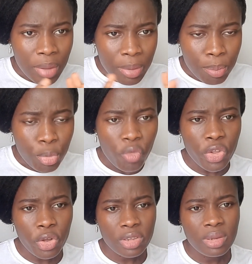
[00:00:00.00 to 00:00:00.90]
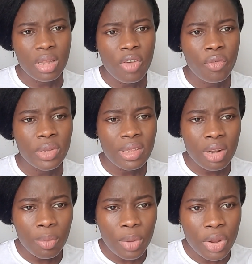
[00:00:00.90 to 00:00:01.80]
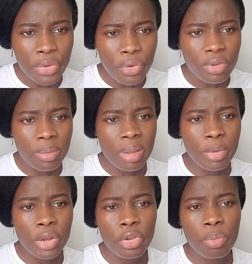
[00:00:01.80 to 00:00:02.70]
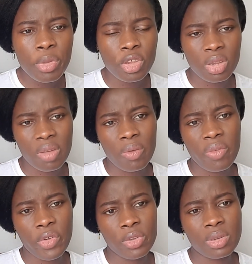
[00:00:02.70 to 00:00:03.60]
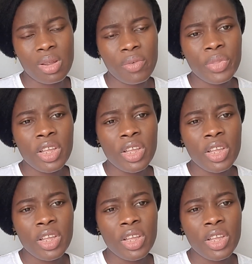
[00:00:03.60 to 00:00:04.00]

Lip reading: improving yourself, setting up a new means of survival for yourself.